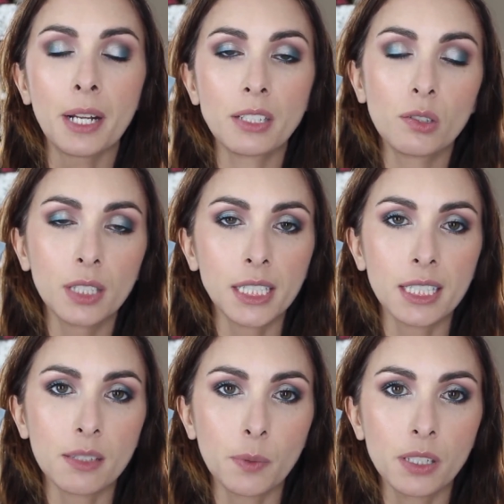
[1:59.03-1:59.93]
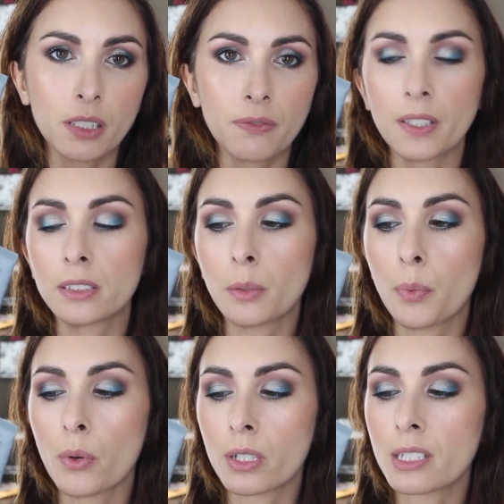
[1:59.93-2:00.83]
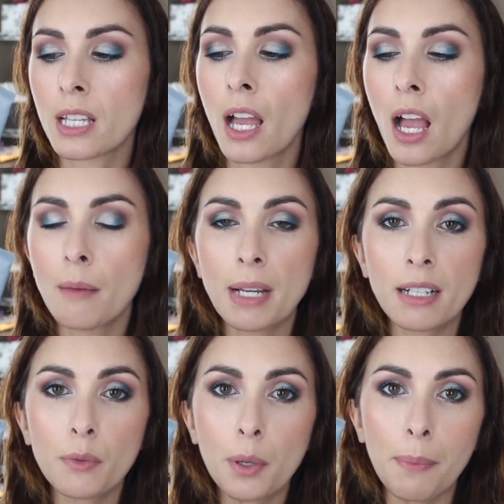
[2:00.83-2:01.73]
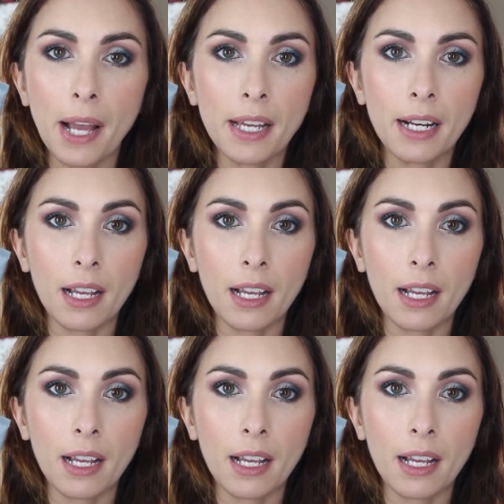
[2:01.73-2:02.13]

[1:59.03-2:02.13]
but I do like this one to fill in the pores. I'm not going to rebuy it.